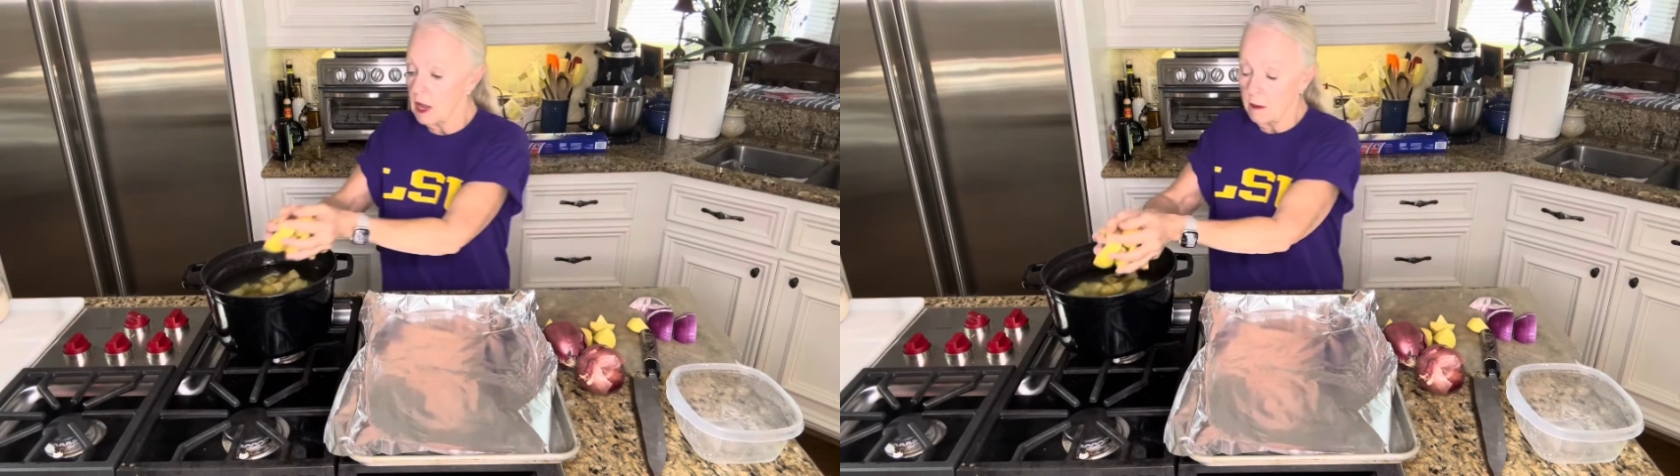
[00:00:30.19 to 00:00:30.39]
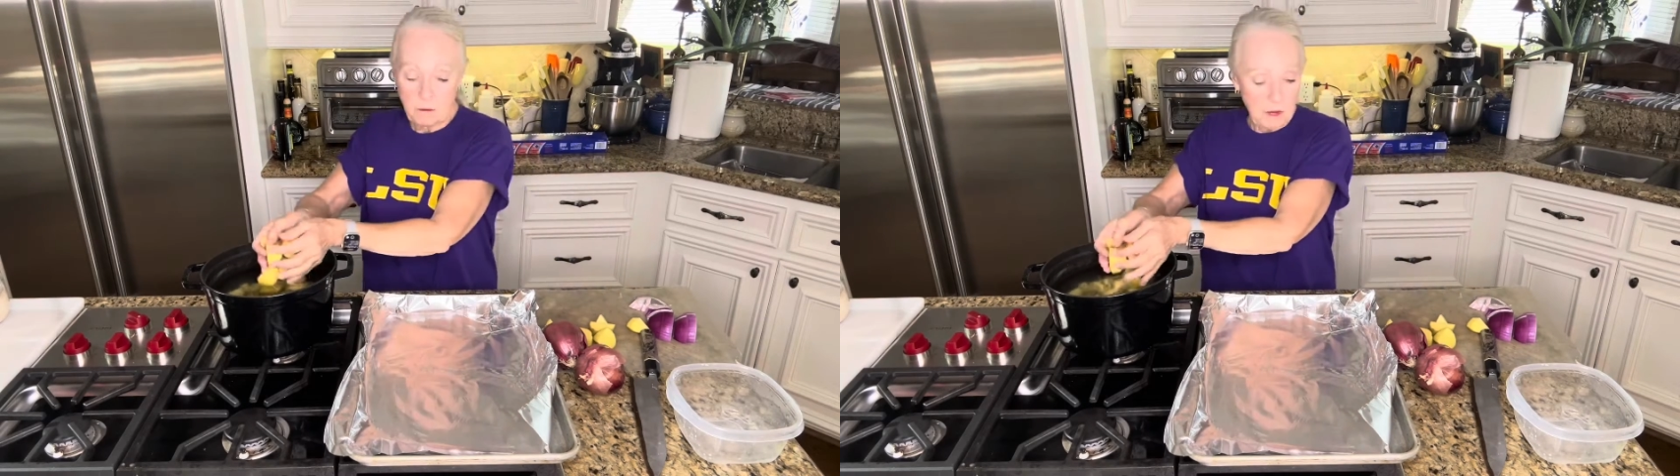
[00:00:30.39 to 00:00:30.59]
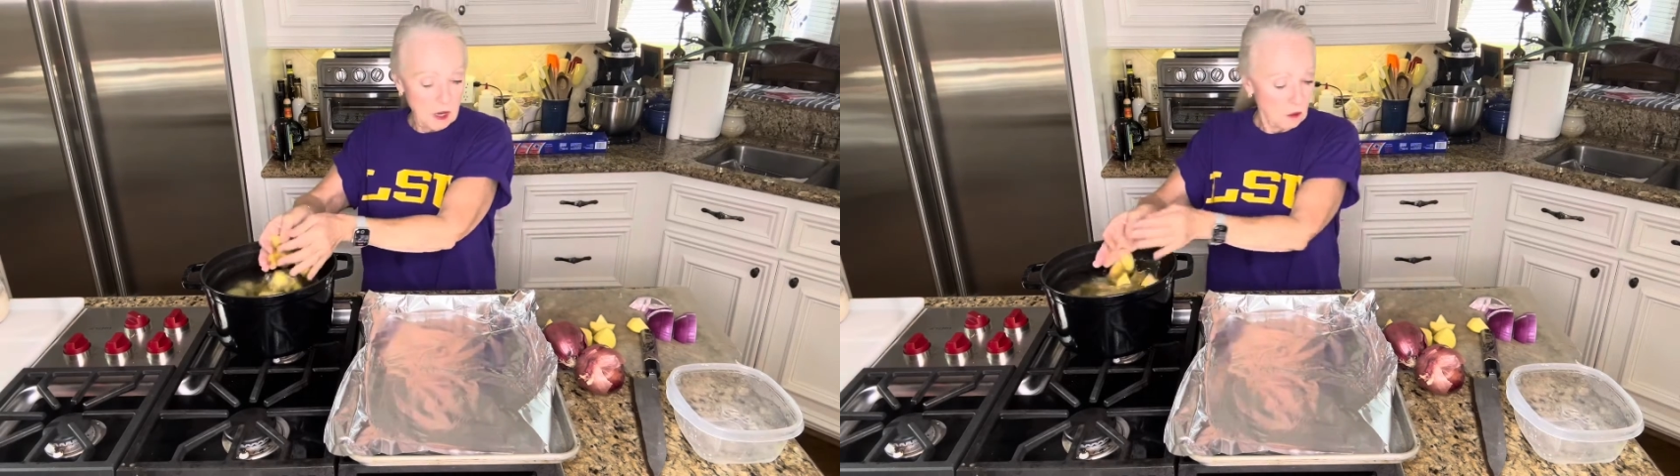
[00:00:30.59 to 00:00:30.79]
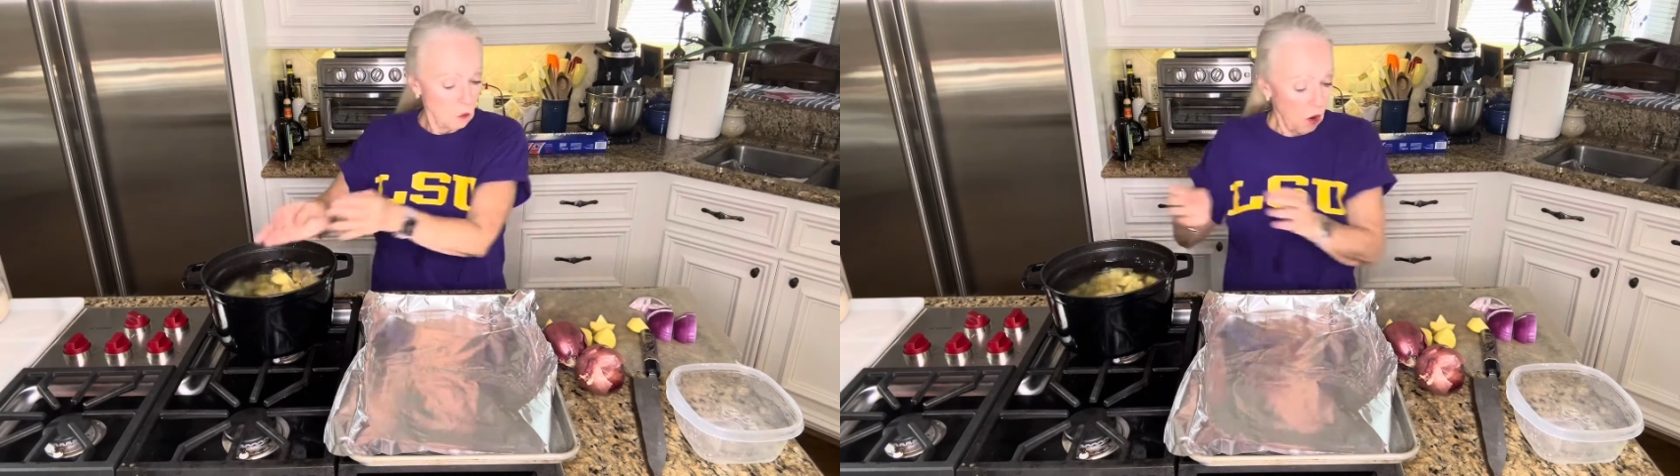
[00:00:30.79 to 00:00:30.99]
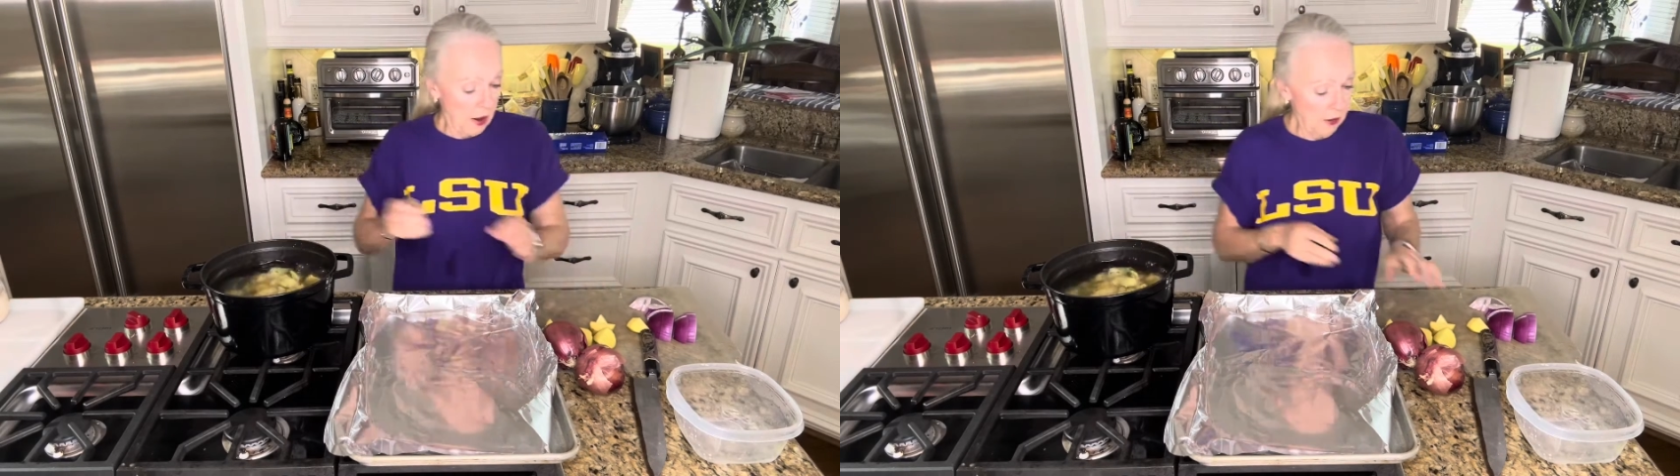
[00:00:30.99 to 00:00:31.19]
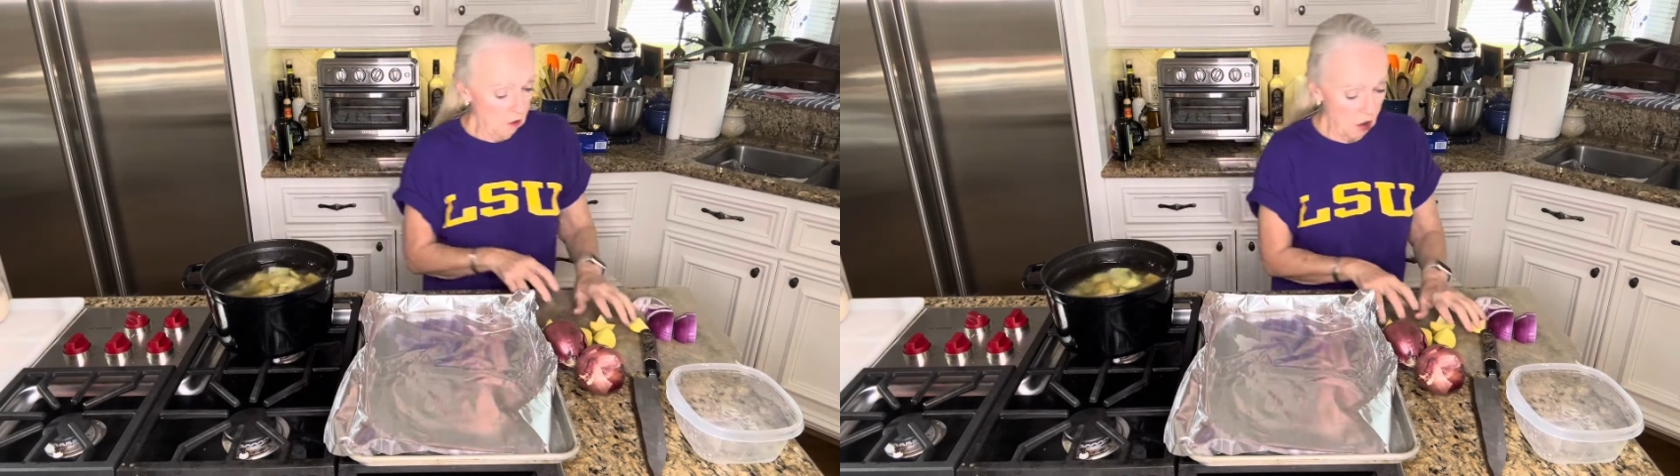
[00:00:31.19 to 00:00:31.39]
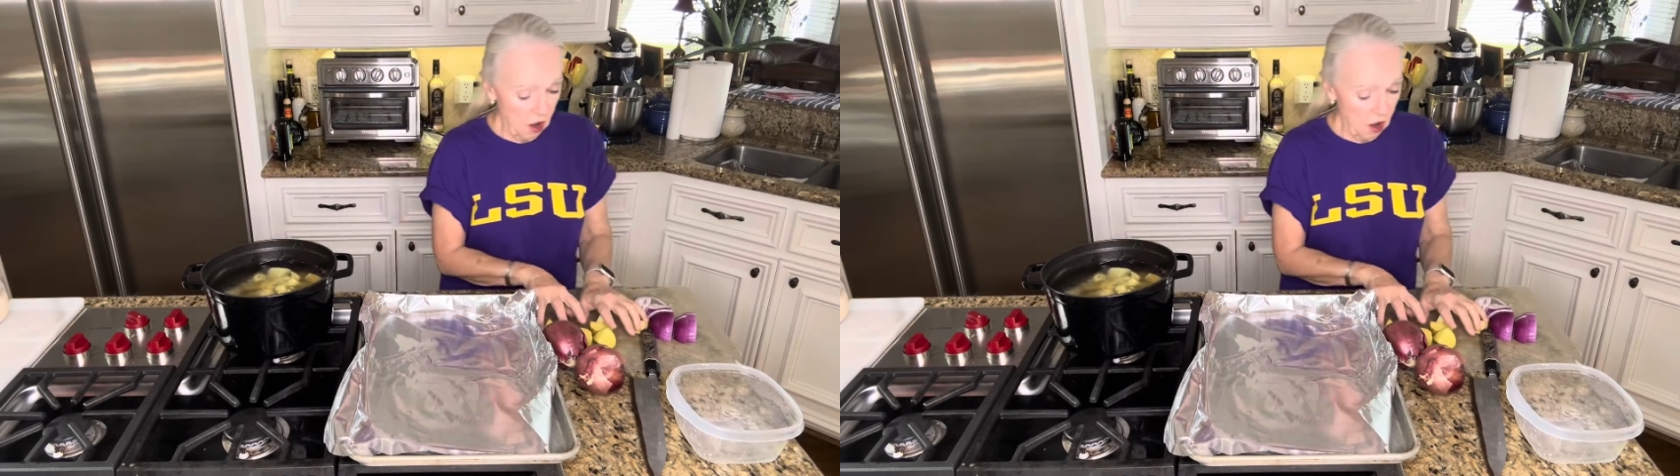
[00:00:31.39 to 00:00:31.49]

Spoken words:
Meanwhile, I